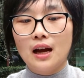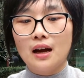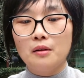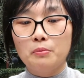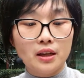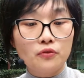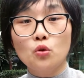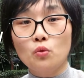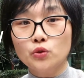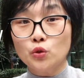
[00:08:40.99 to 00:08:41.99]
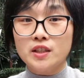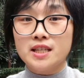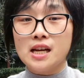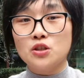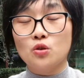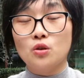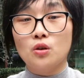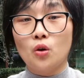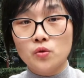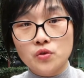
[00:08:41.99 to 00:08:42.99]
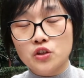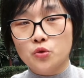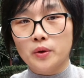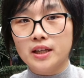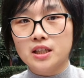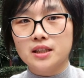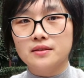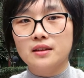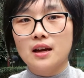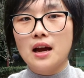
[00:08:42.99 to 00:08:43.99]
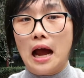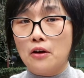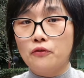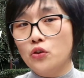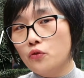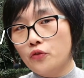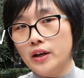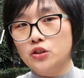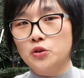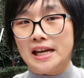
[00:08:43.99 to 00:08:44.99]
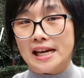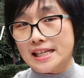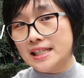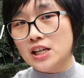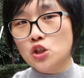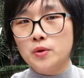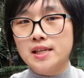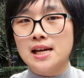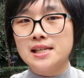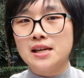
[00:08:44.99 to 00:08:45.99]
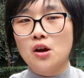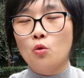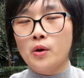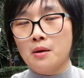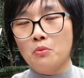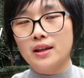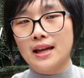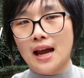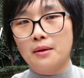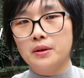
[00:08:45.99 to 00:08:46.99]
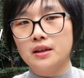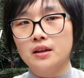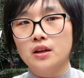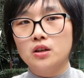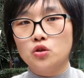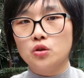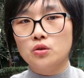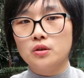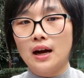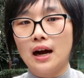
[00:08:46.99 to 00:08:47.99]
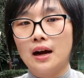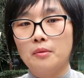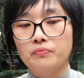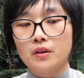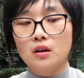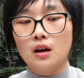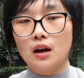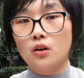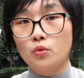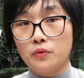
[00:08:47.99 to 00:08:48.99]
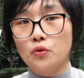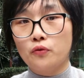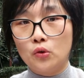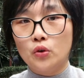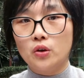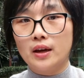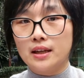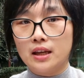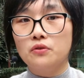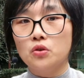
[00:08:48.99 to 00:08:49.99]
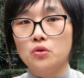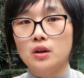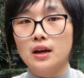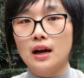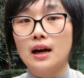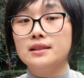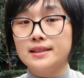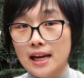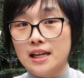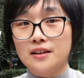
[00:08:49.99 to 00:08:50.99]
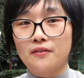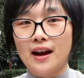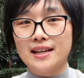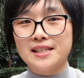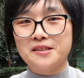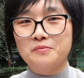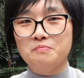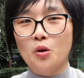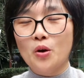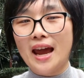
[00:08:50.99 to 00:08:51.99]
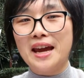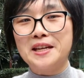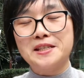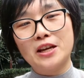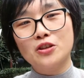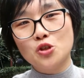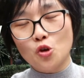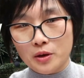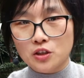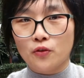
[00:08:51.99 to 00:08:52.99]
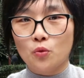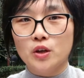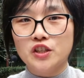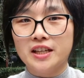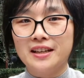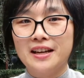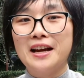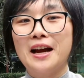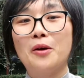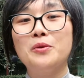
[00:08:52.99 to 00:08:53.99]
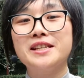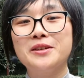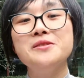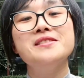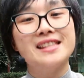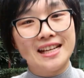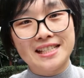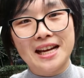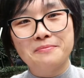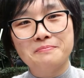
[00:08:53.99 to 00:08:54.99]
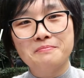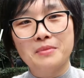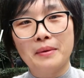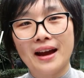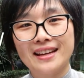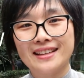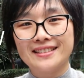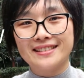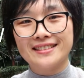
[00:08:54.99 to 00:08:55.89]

But if you want to discuss your own situation, feel free to get in touch with us. We are more than happy to review for you and give you tailored advice. Okay, thank you so much for watching. I will see you next time. Bye-bye.